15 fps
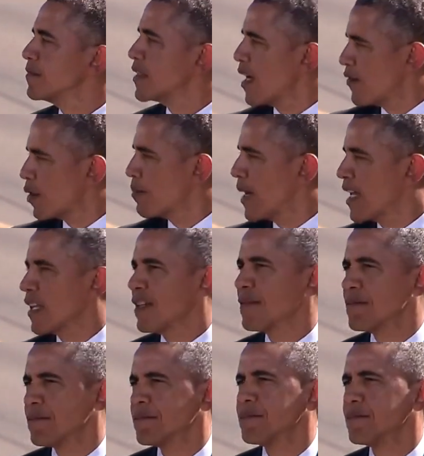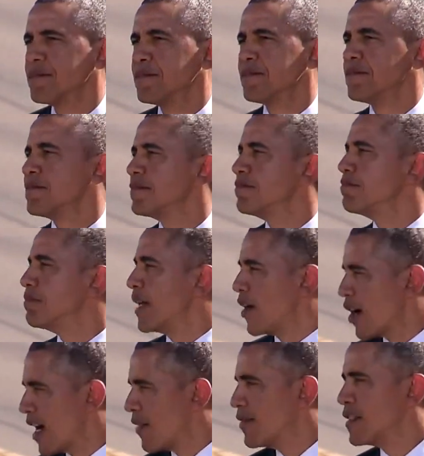Governor Bentley,
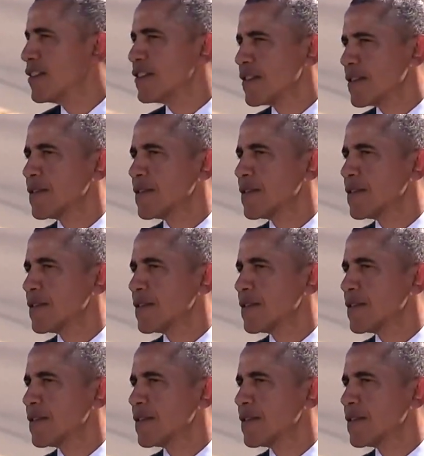Mayor Evans,